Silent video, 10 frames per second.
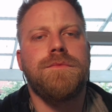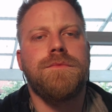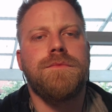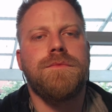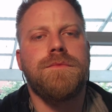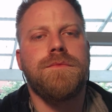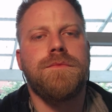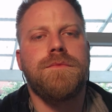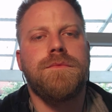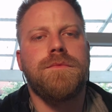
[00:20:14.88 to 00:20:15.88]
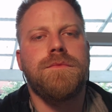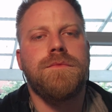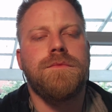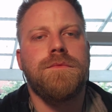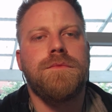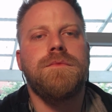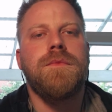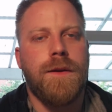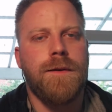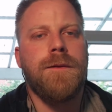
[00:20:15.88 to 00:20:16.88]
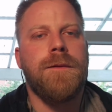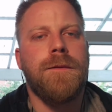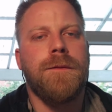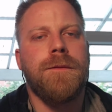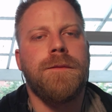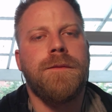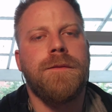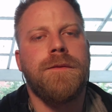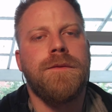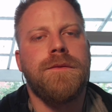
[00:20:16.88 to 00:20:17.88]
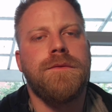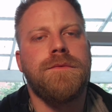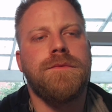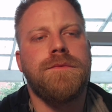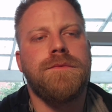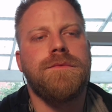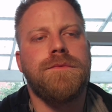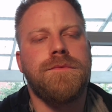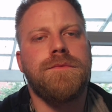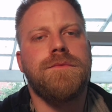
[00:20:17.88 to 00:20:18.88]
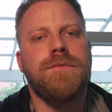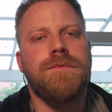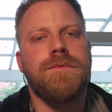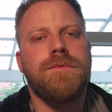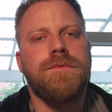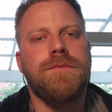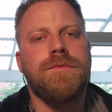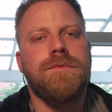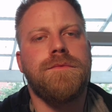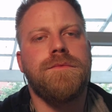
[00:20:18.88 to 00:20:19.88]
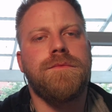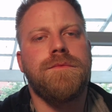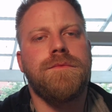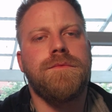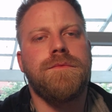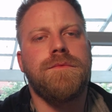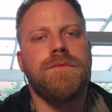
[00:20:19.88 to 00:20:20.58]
This person isn't speaking.